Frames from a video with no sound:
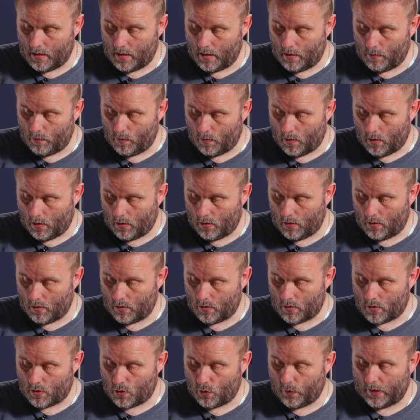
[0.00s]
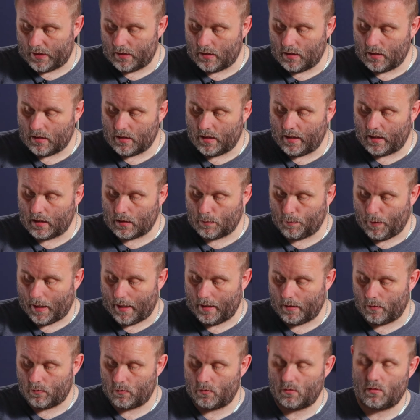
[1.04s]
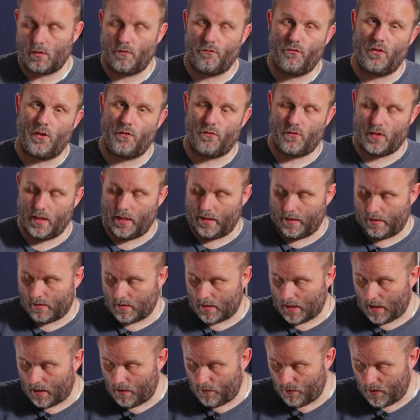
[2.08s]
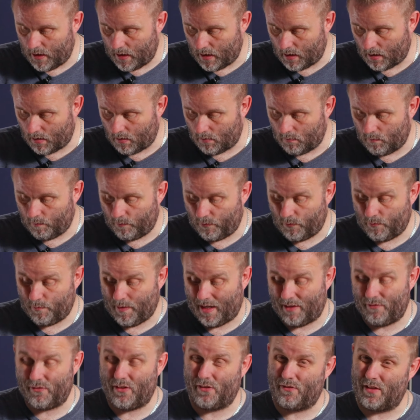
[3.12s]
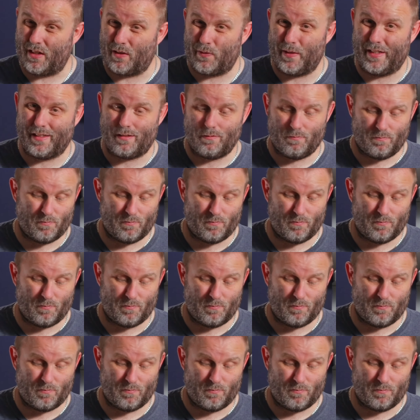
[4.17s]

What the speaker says: It was £26.15, saving about 50 quid,